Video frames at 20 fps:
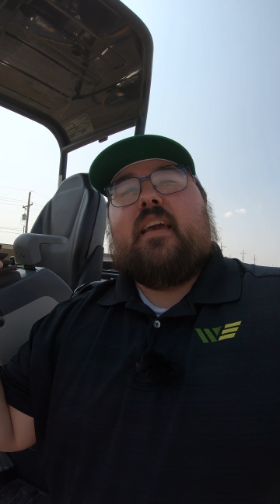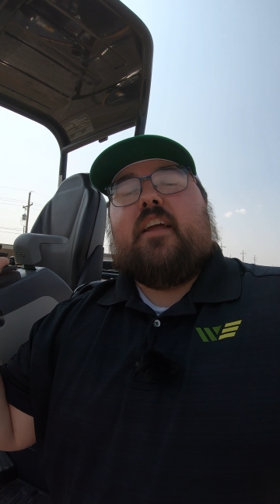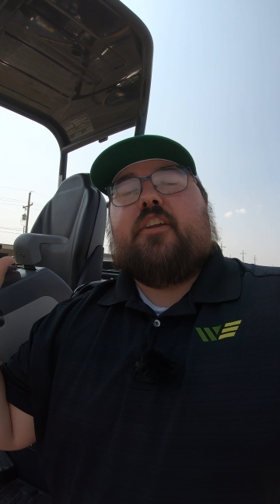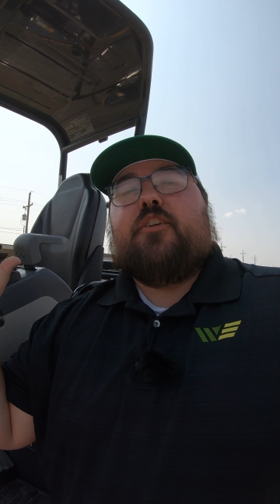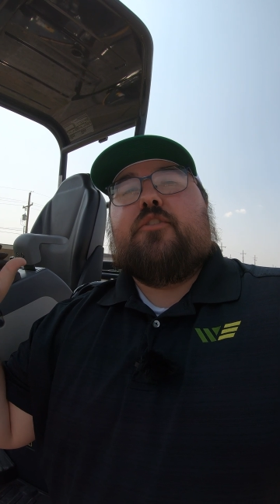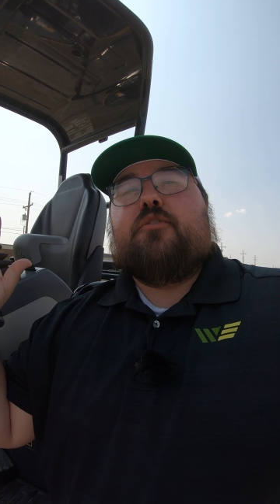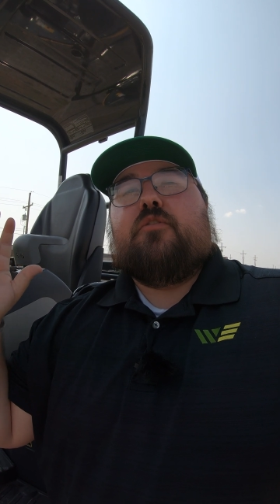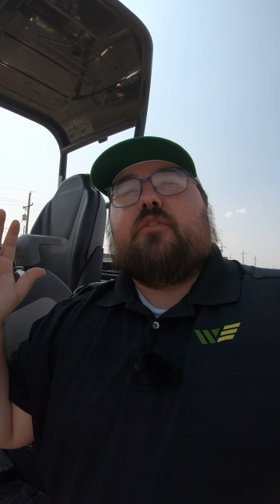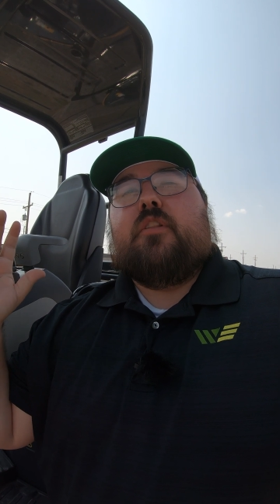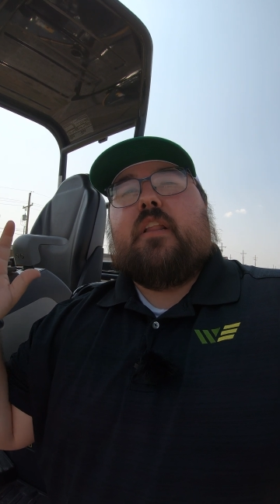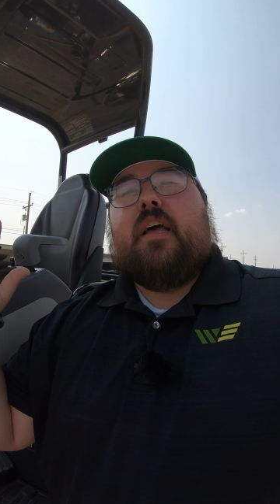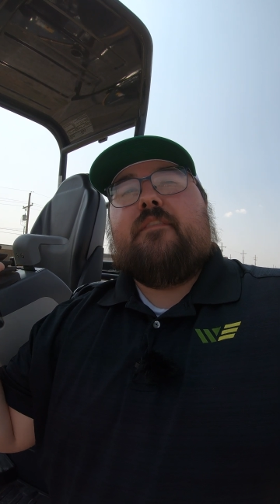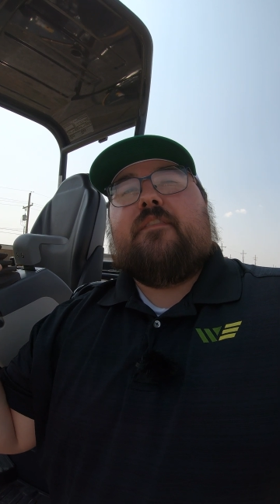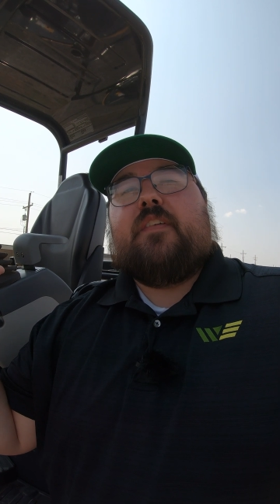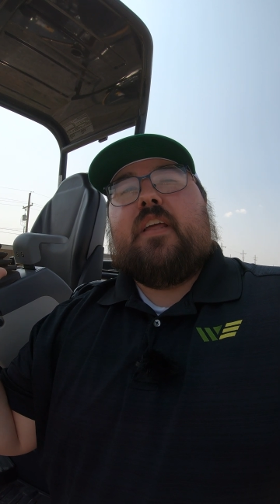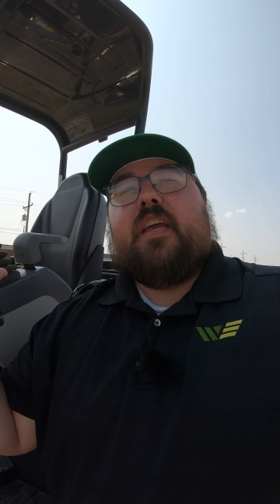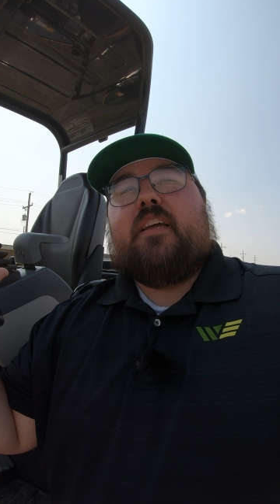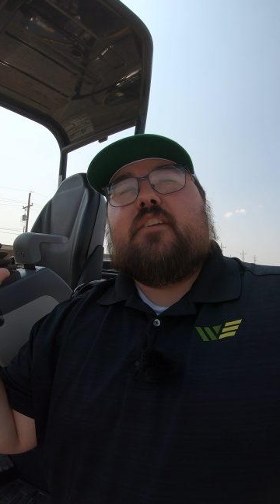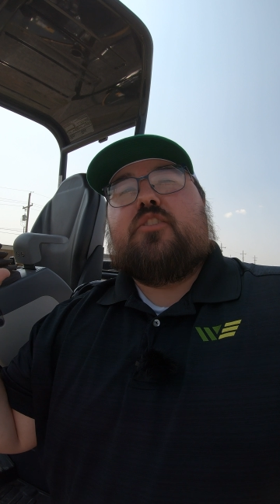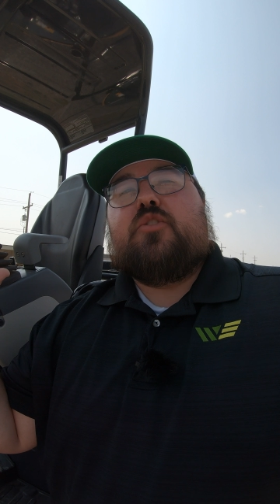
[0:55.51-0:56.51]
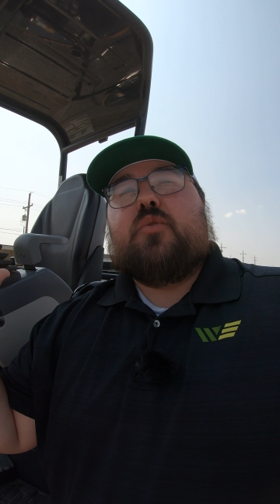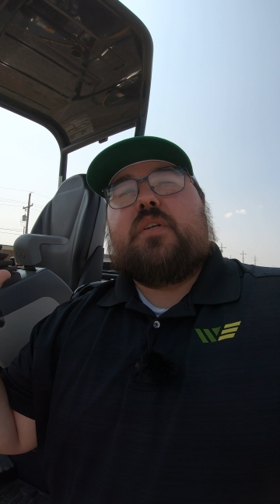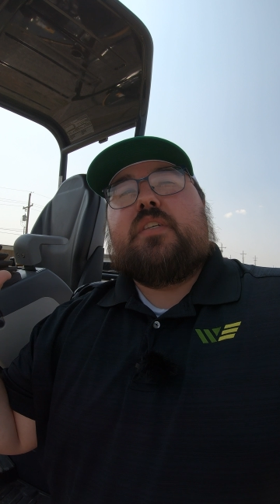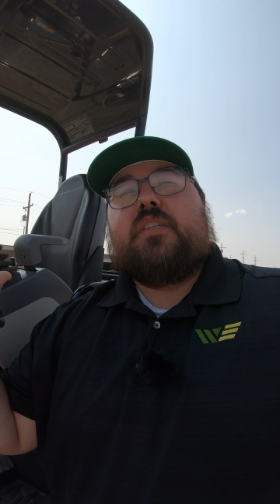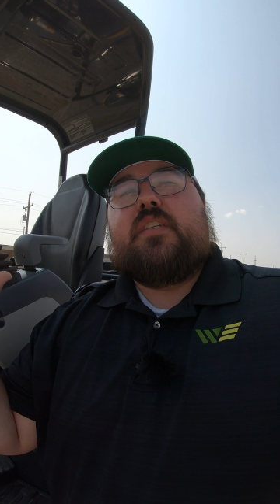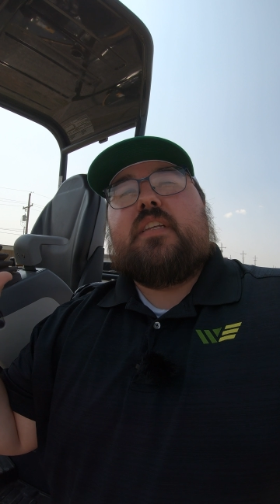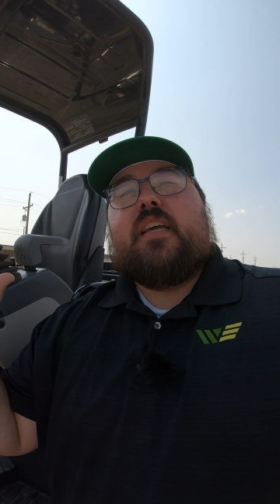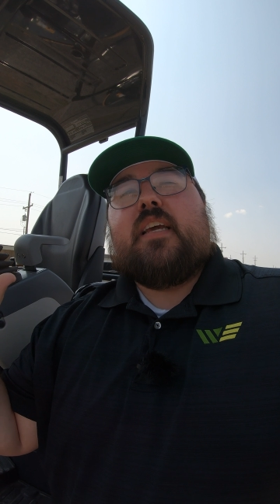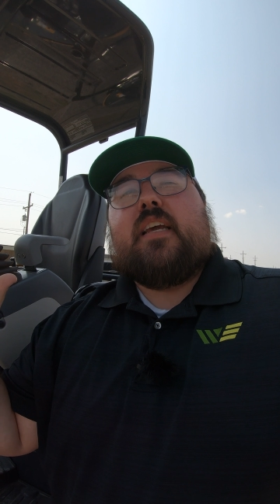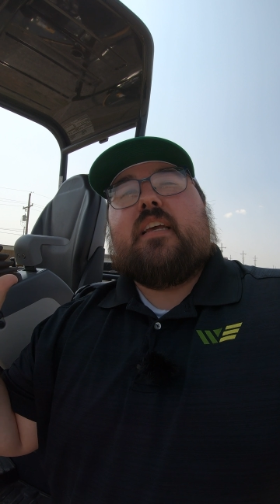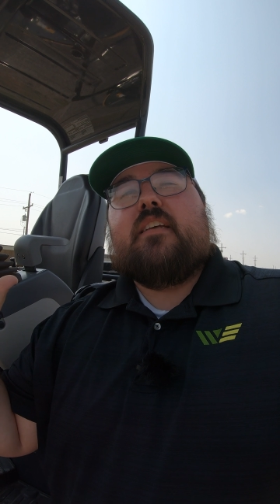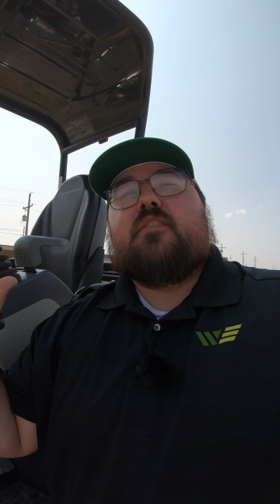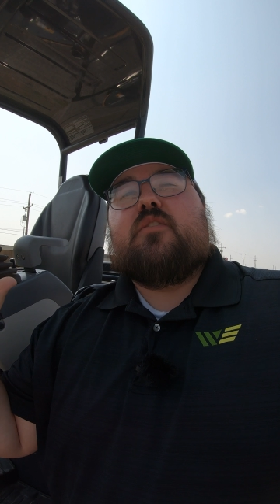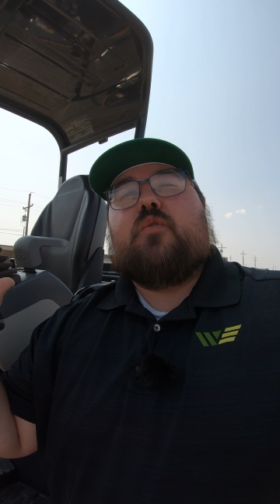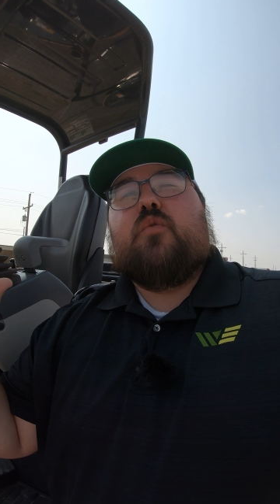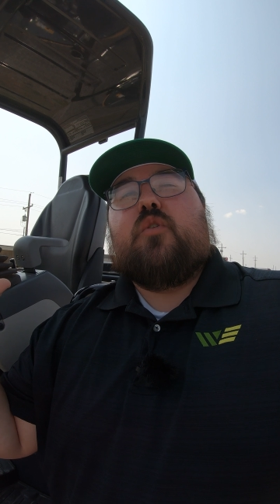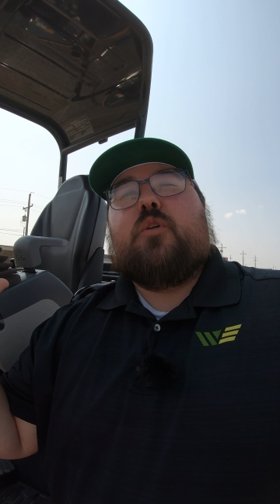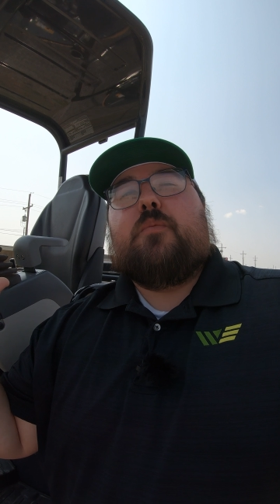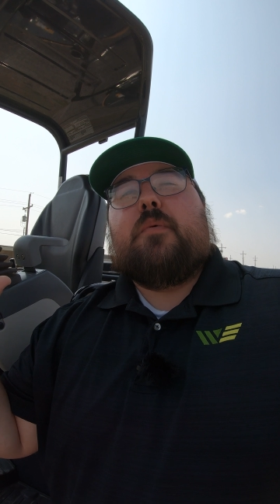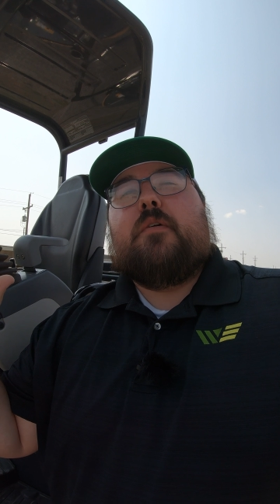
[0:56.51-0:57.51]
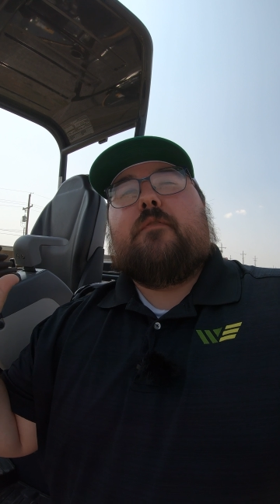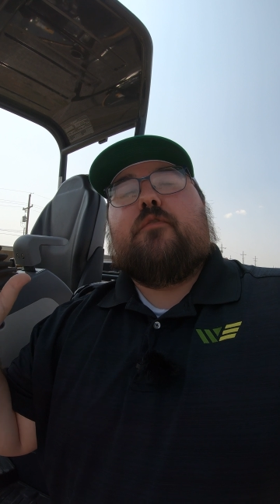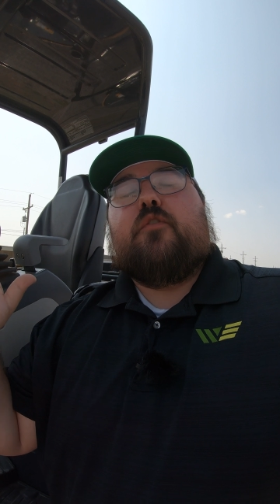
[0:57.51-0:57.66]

and your left hand joystick is going to be